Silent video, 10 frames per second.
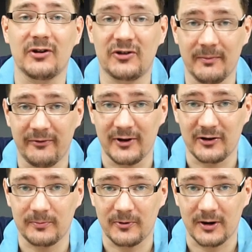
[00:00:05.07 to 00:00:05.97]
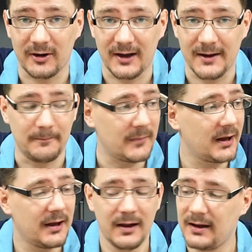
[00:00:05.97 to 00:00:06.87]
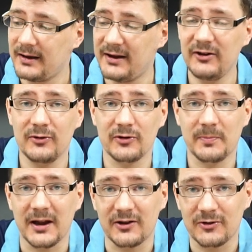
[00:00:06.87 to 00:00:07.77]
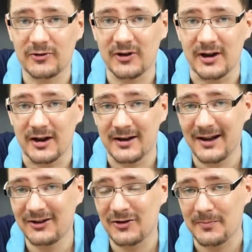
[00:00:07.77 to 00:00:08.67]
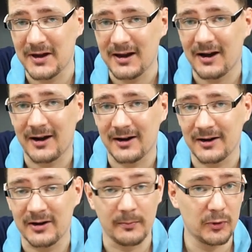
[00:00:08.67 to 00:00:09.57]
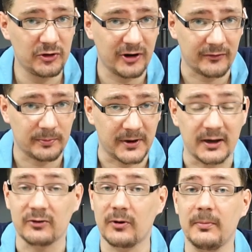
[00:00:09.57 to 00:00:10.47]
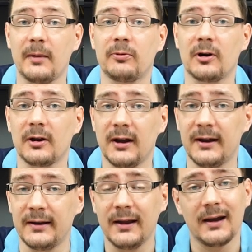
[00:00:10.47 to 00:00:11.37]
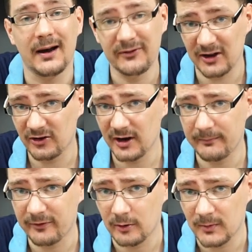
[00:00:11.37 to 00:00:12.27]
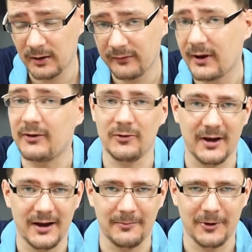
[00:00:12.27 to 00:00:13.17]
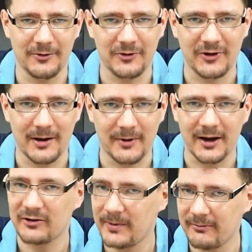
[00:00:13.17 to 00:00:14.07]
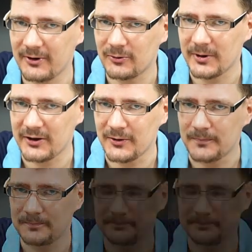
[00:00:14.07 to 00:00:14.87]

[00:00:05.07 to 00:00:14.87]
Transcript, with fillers: the Symphonist product line. These two speakers you see and next to me are the bookshelf speakers from that product line. I've tested them for a month and today I'm going to share my experience with you.